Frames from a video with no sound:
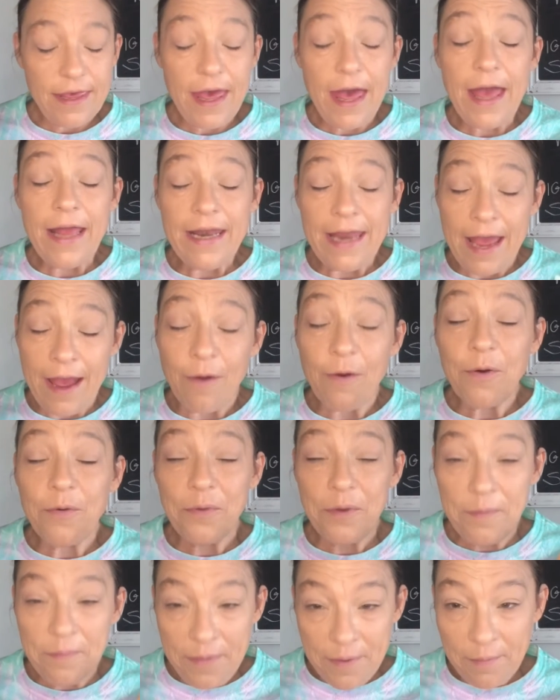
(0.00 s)
And now I
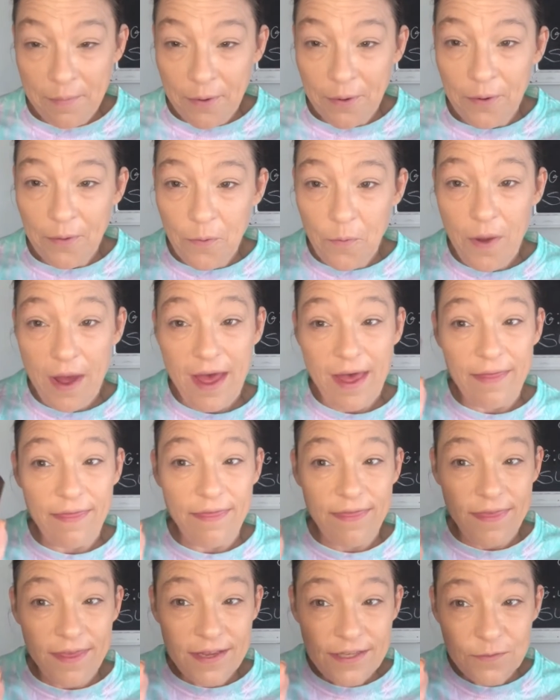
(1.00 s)
remember why
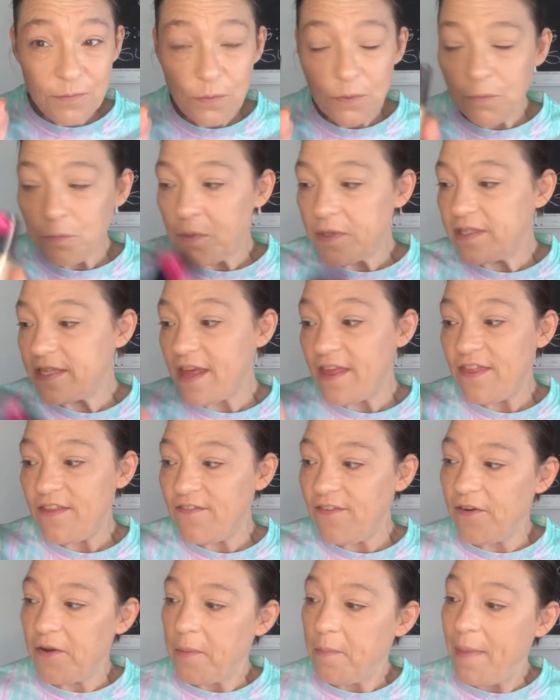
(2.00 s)
this one was at the
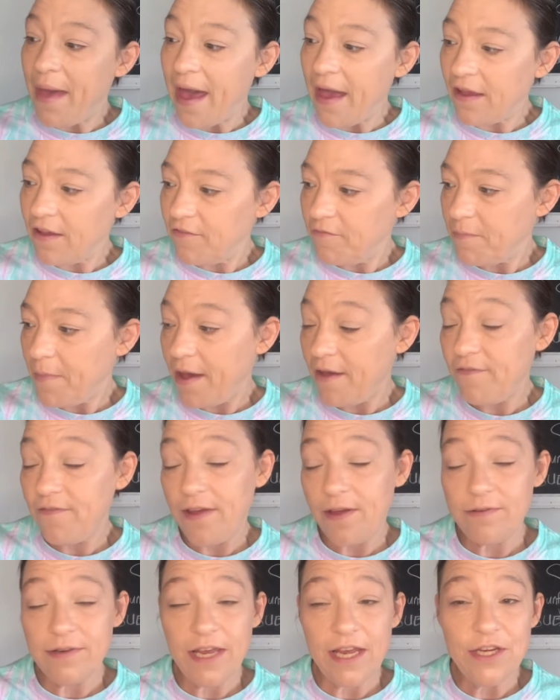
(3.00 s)
very back of my
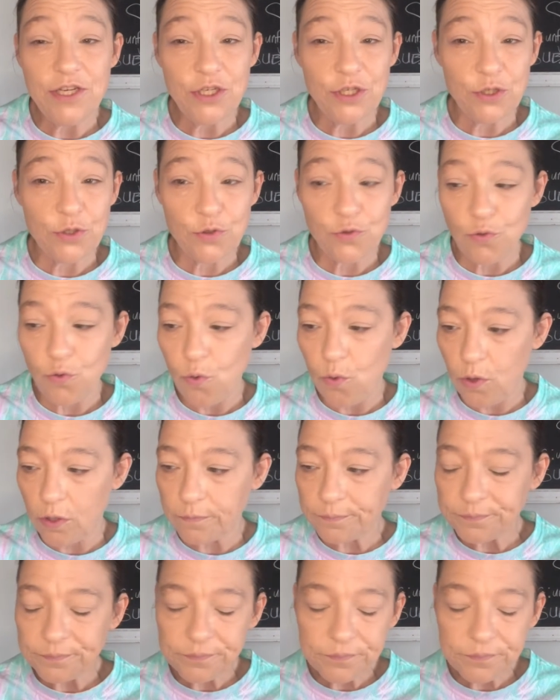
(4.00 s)
foundation drawer.